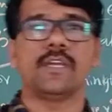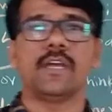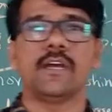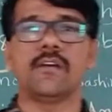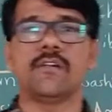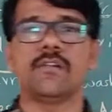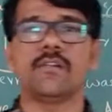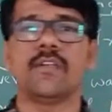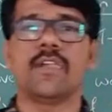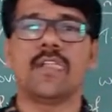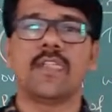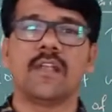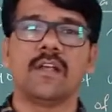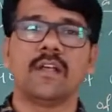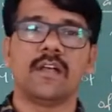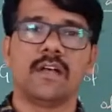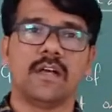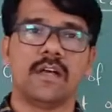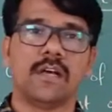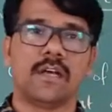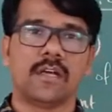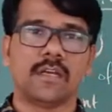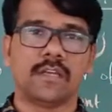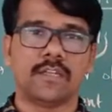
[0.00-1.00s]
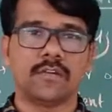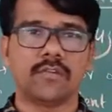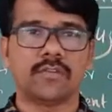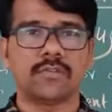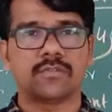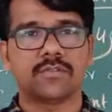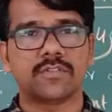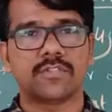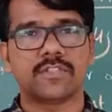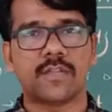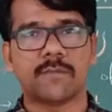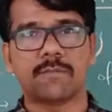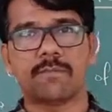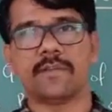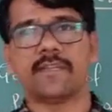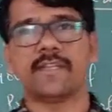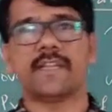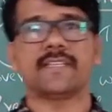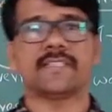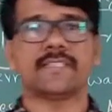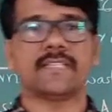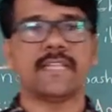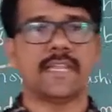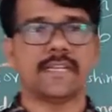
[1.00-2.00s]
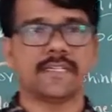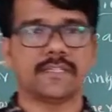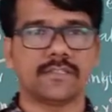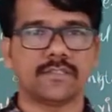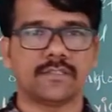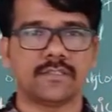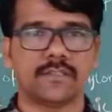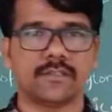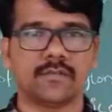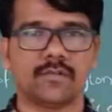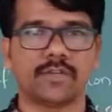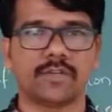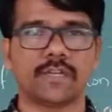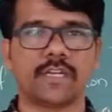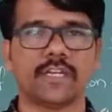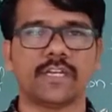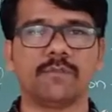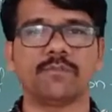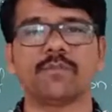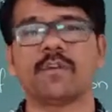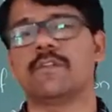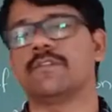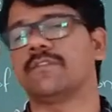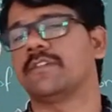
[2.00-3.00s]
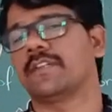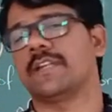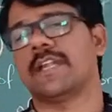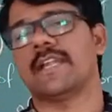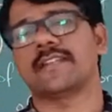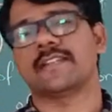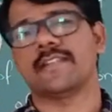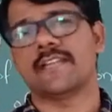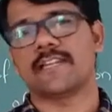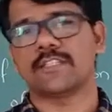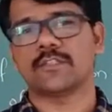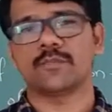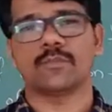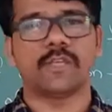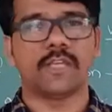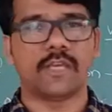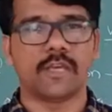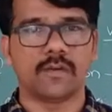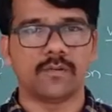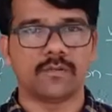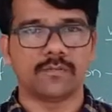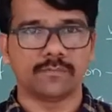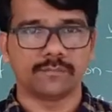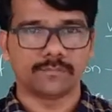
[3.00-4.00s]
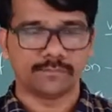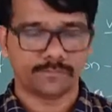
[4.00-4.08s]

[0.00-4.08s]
we have steppe grassland, okay, different grasslands we have.